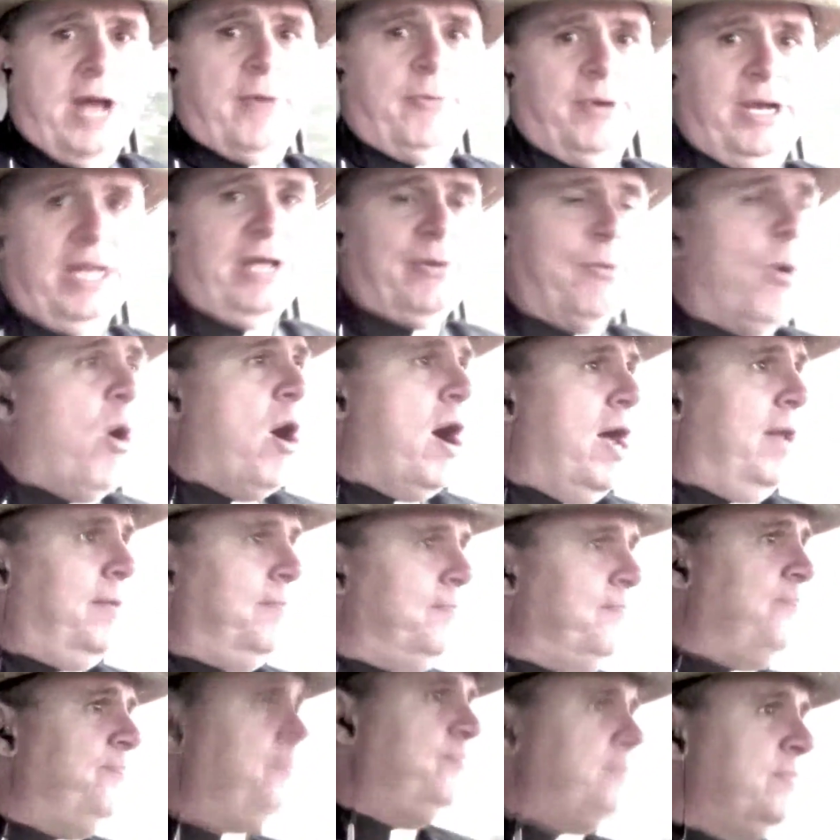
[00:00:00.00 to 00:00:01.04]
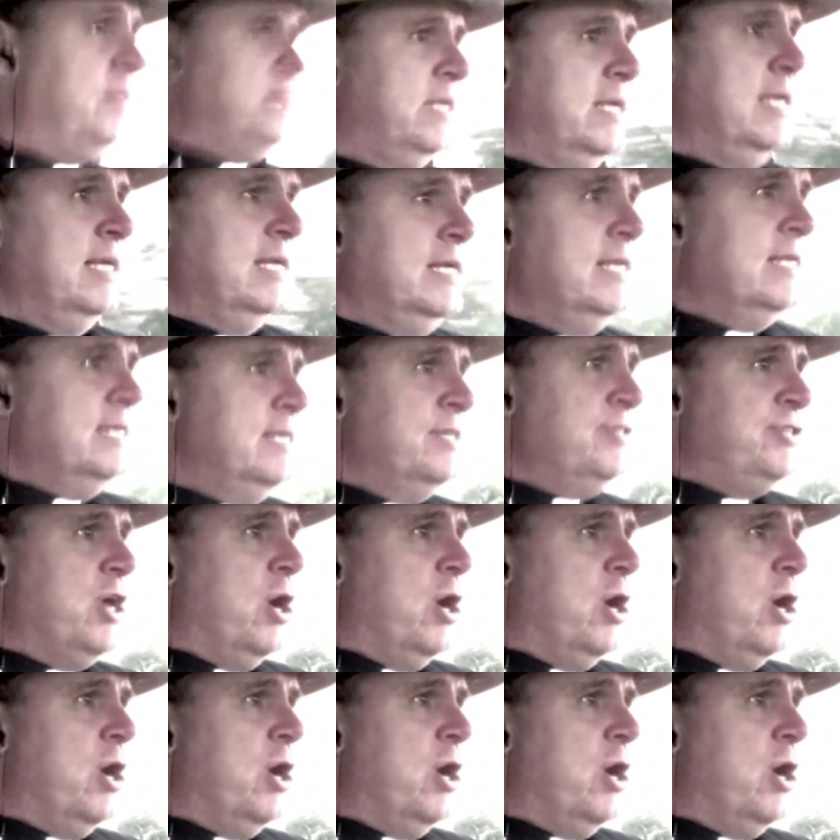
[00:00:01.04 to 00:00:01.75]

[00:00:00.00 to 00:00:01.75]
really want.